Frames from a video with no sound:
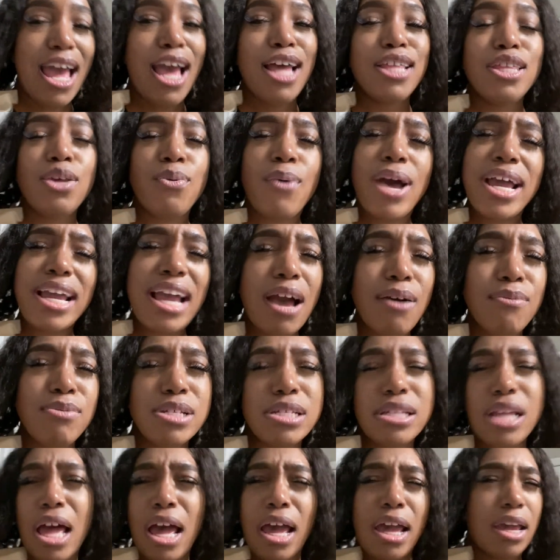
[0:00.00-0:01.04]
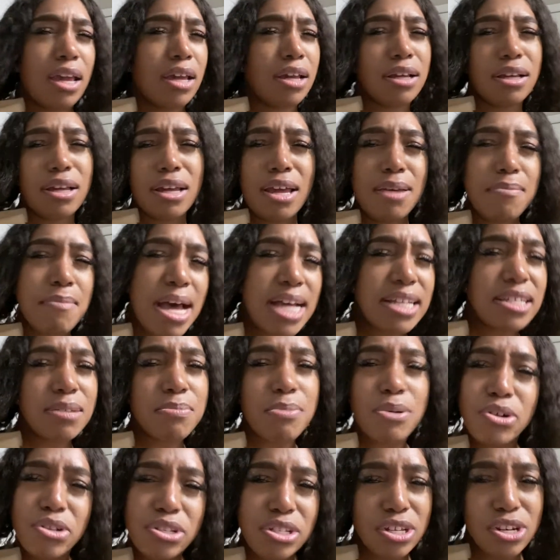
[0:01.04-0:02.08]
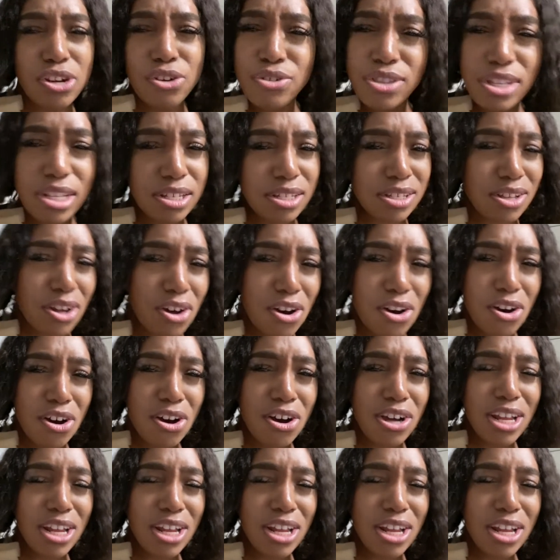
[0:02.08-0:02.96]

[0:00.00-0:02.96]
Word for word: The white guy was like, am I supposed to know this song?